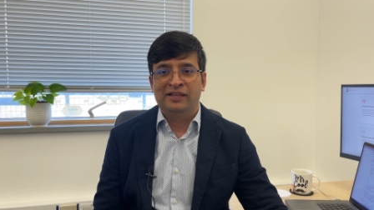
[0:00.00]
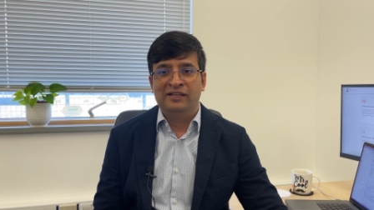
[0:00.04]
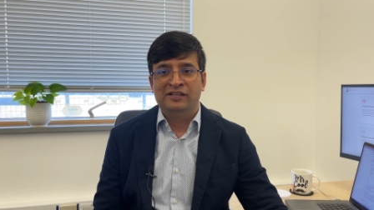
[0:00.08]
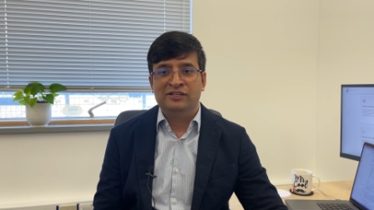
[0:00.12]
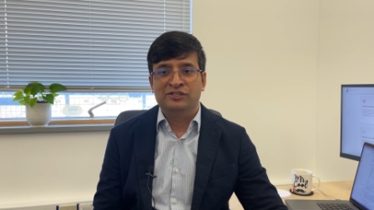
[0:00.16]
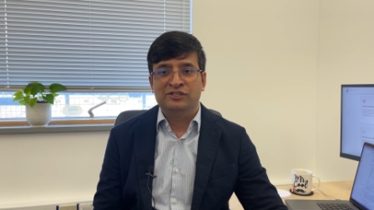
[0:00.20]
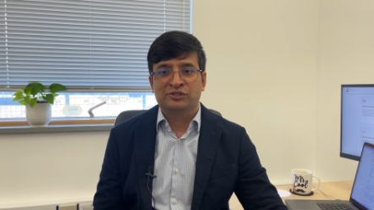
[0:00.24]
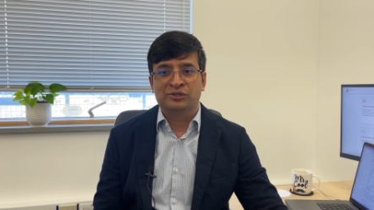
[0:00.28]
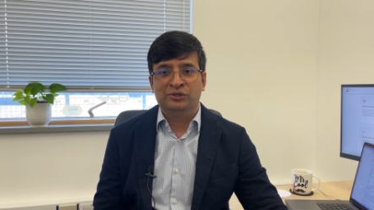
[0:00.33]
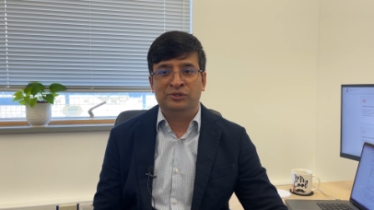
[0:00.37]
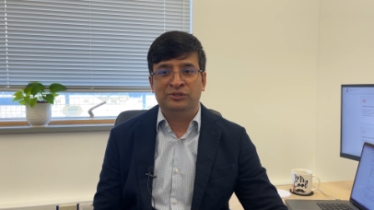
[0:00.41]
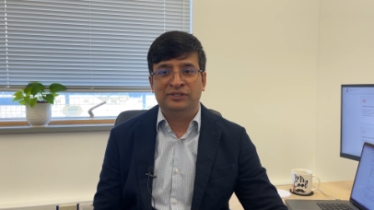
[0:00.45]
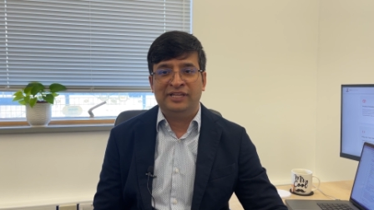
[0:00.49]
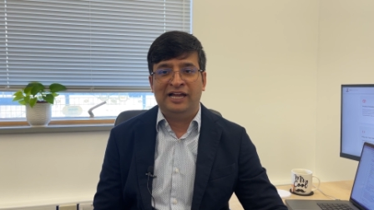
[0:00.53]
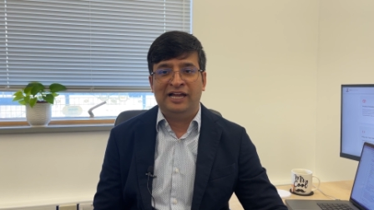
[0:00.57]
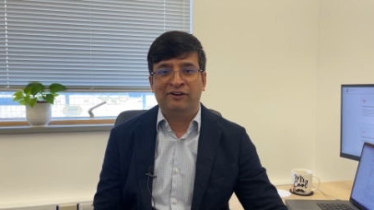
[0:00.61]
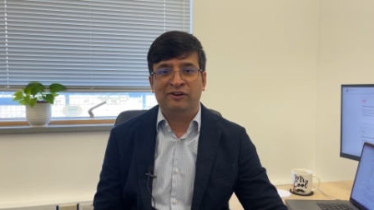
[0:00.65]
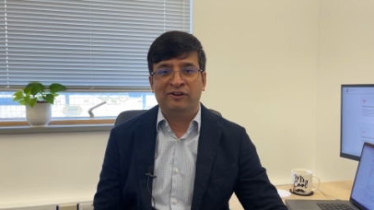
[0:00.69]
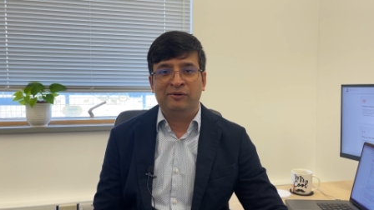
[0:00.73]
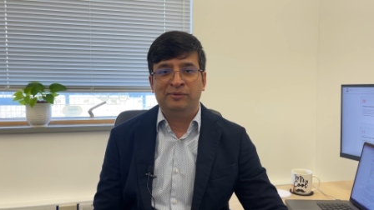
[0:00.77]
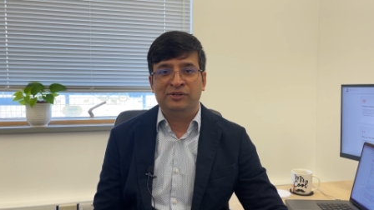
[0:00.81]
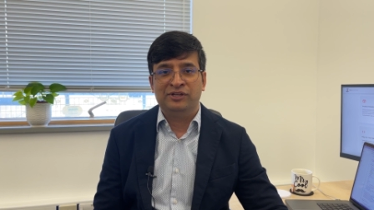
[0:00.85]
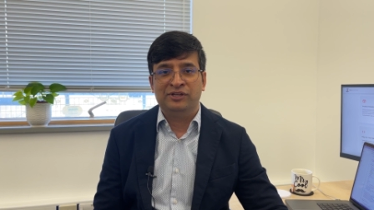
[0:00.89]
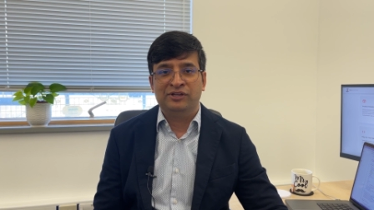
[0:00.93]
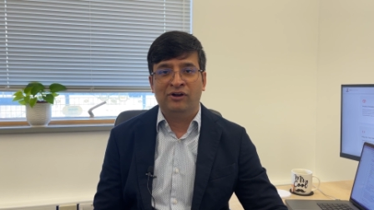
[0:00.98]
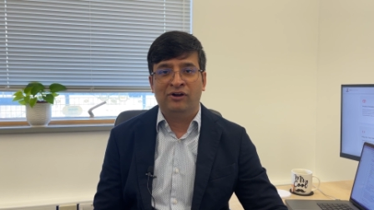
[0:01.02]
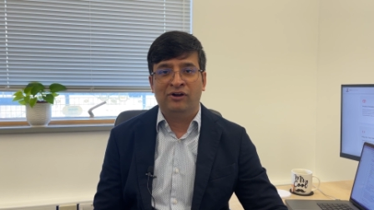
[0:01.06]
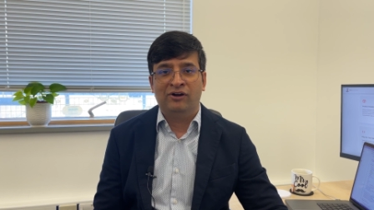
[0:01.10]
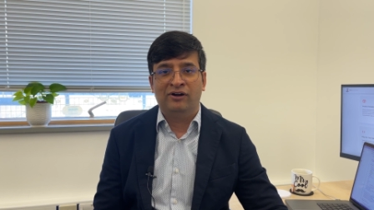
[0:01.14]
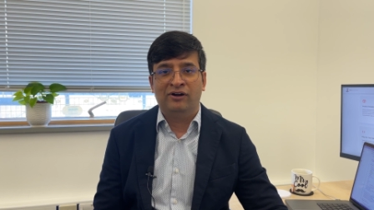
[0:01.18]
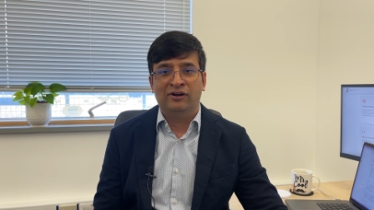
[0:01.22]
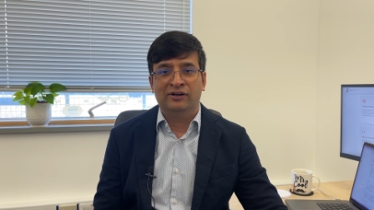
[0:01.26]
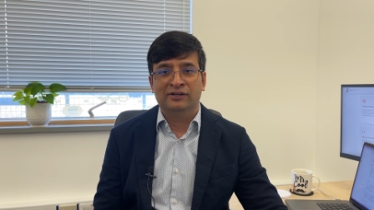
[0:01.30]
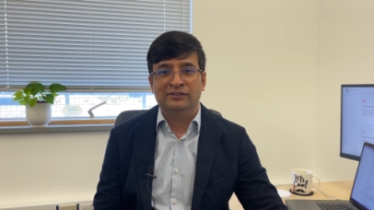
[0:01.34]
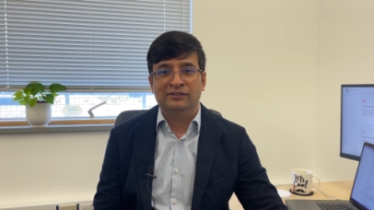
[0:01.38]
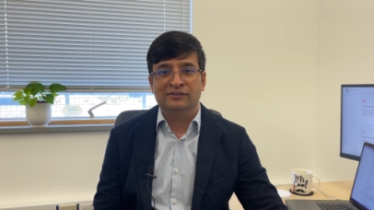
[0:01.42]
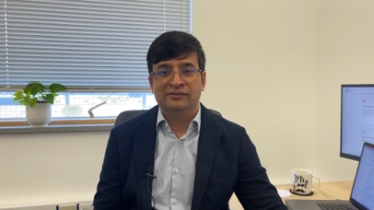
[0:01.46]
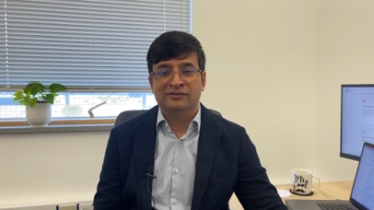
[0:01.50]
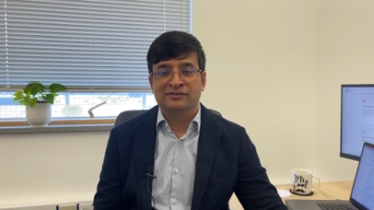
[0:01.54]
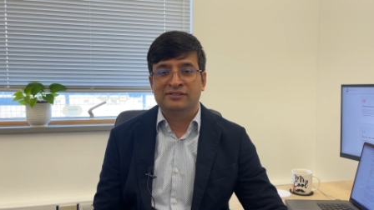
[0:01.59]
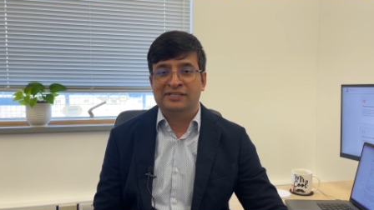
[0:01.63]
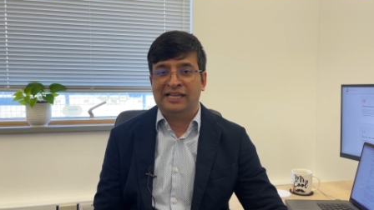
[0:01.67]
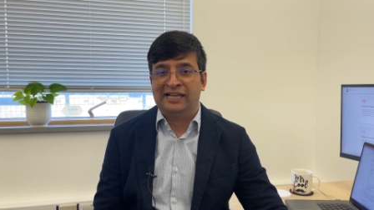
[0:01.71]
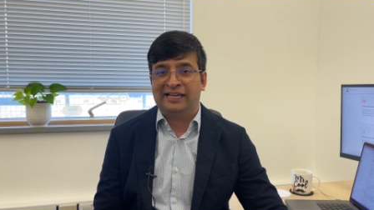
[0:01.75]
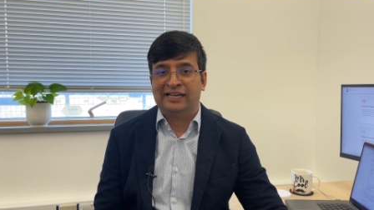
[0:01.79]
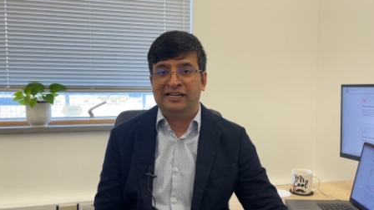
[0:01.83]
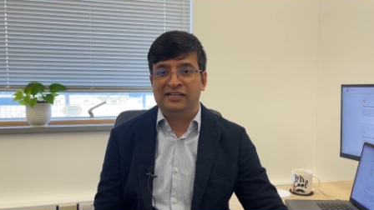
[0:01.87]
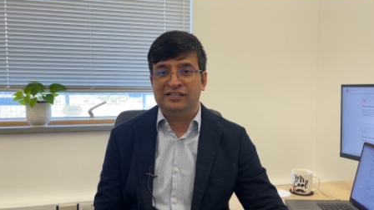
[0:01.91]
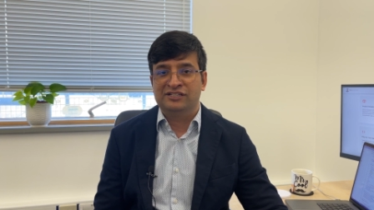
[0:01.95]
So that will be our
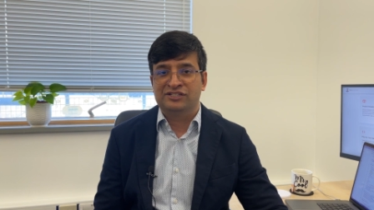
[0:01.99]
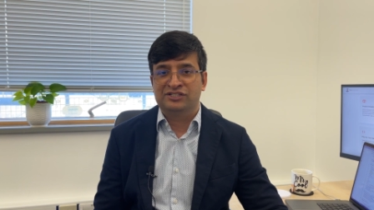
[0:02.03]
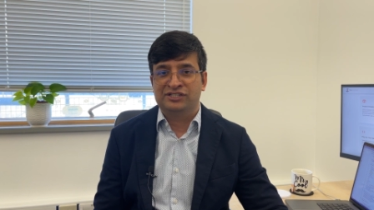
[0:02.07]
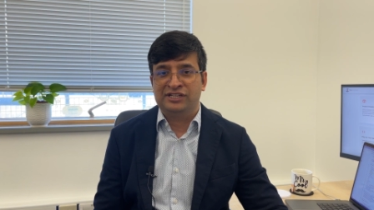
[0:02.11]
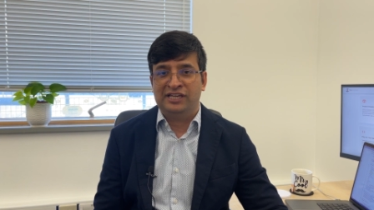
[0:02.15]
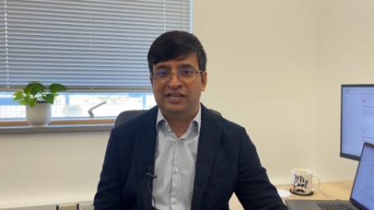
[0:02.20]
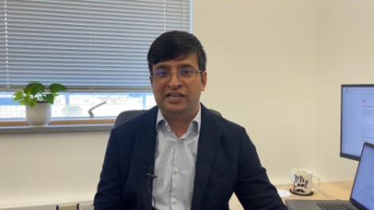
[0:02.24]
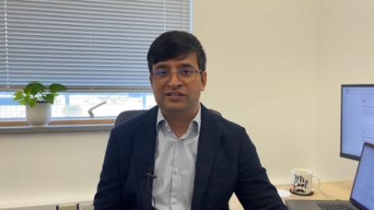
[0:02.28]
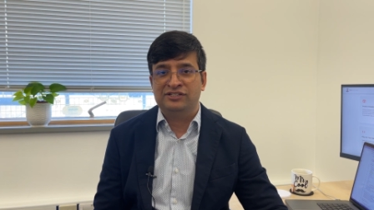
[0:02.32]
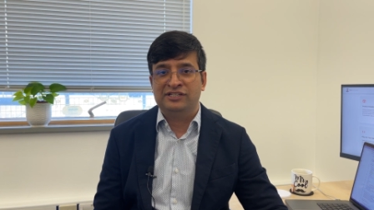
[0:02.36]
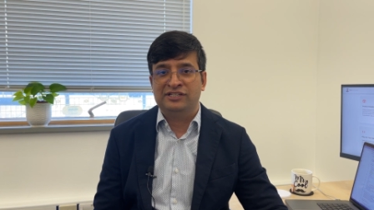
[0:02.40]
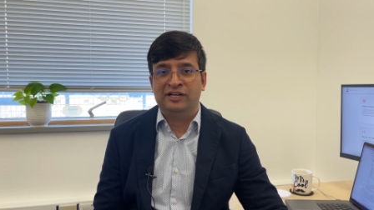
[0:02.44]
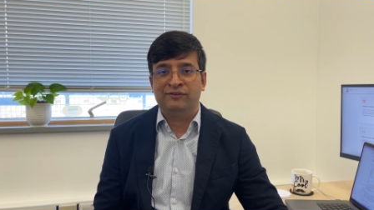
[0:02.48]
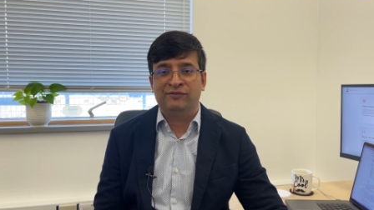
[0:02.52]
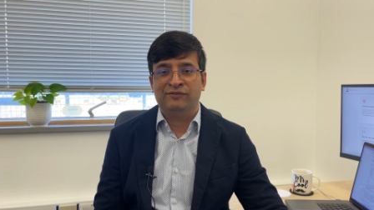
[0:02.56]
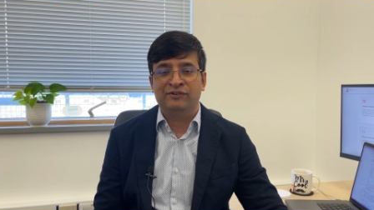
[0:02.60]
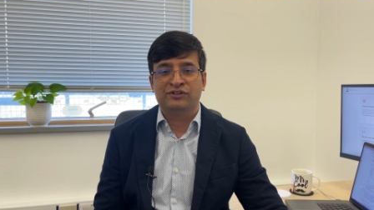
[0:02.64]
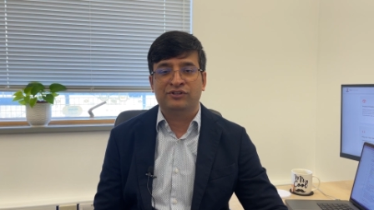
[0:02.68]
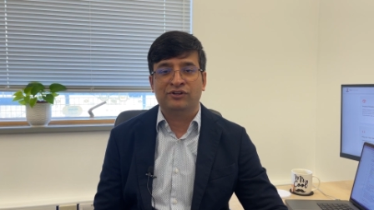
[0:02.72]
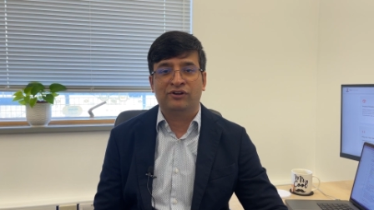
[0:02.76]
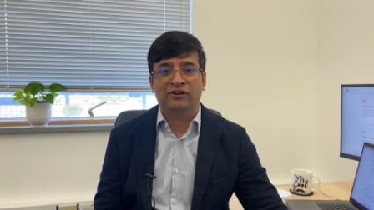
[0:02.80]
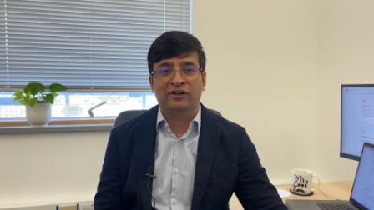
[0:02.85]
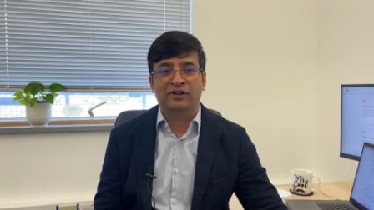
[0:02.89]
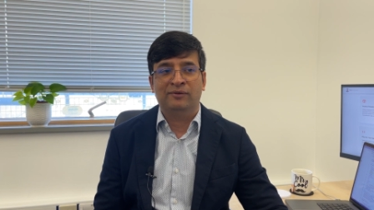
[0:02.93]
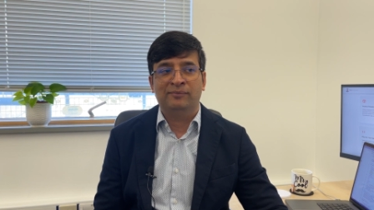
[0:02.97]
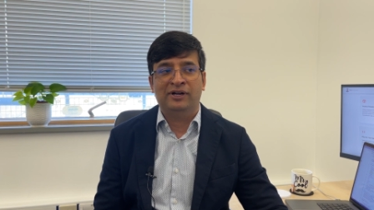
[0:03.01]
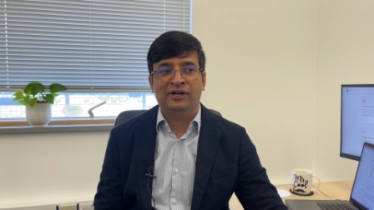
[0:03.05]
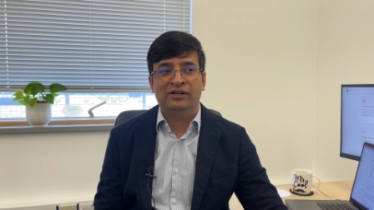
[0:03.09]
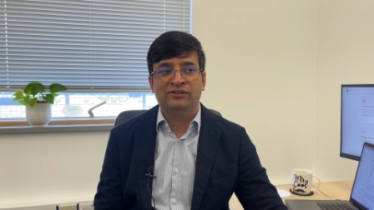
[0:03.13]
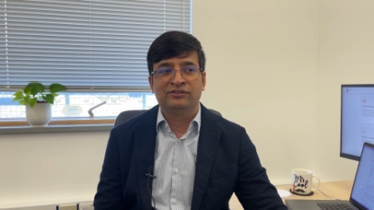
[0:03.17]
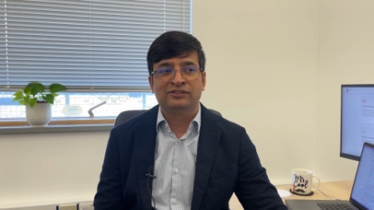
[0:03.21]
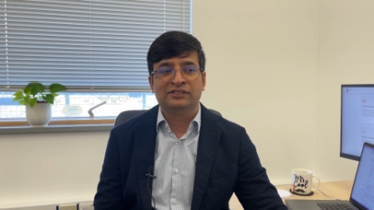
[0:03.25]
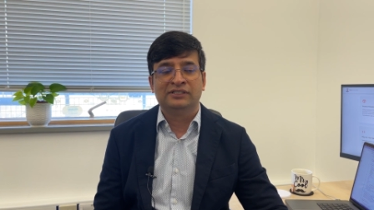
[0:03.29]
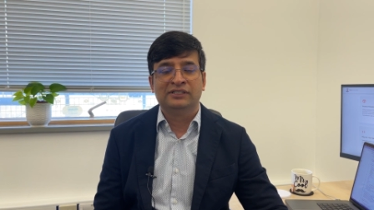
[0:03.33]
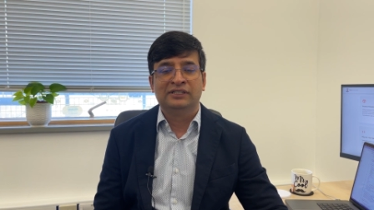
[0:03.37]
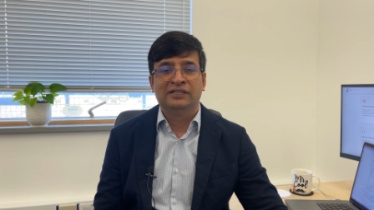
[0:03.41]
second stage that we talk about.